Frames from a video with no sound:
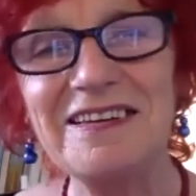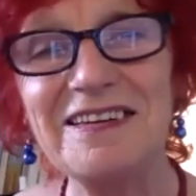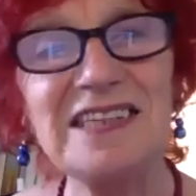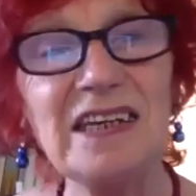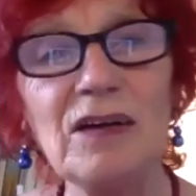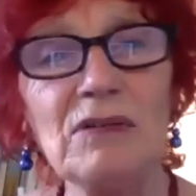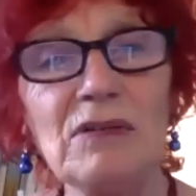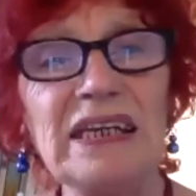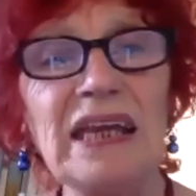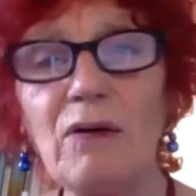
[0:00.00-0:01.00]
Is it only
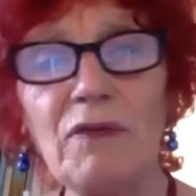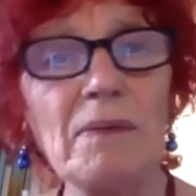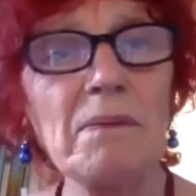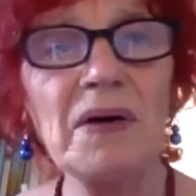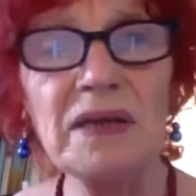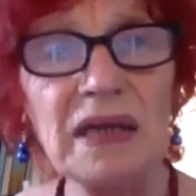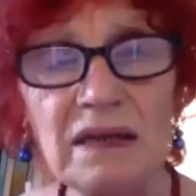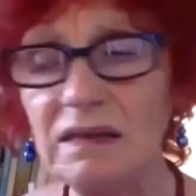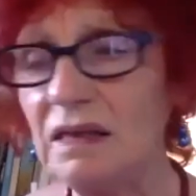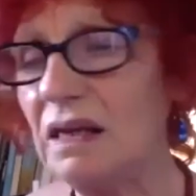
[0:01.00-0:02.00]
now for money
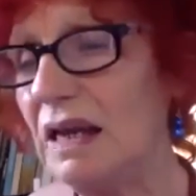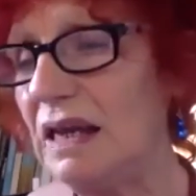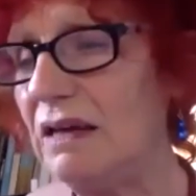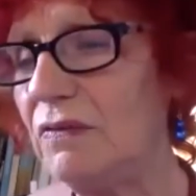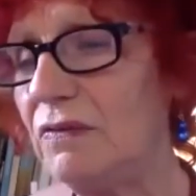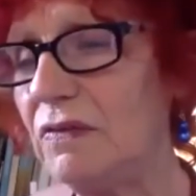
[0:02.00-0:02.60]
that I live?